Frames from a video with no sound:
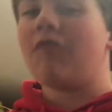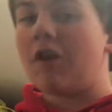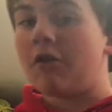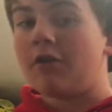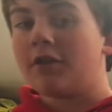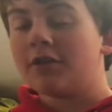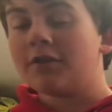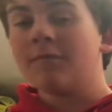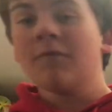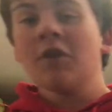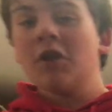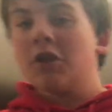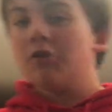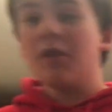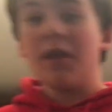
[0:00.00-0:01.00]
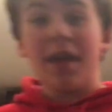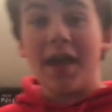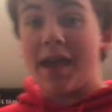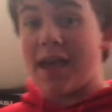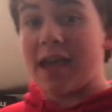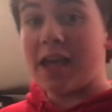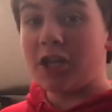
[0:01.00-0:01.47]
variants. You can get
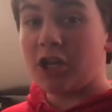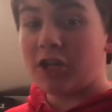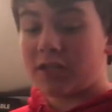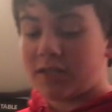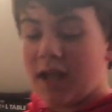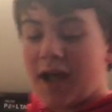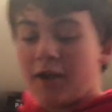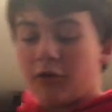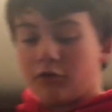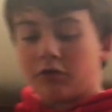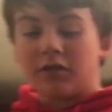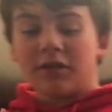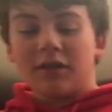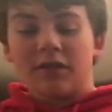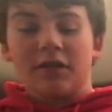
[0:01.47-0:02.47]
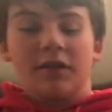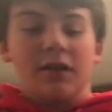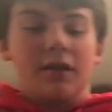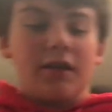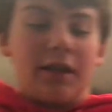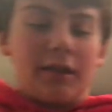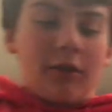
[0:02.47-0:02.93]
AJ Styles.
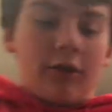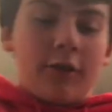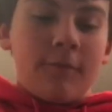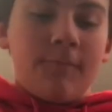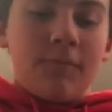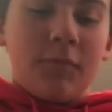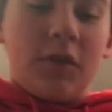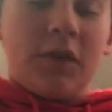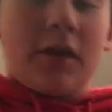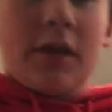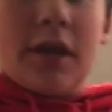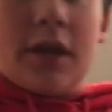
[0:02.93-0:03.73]
Like, look, you can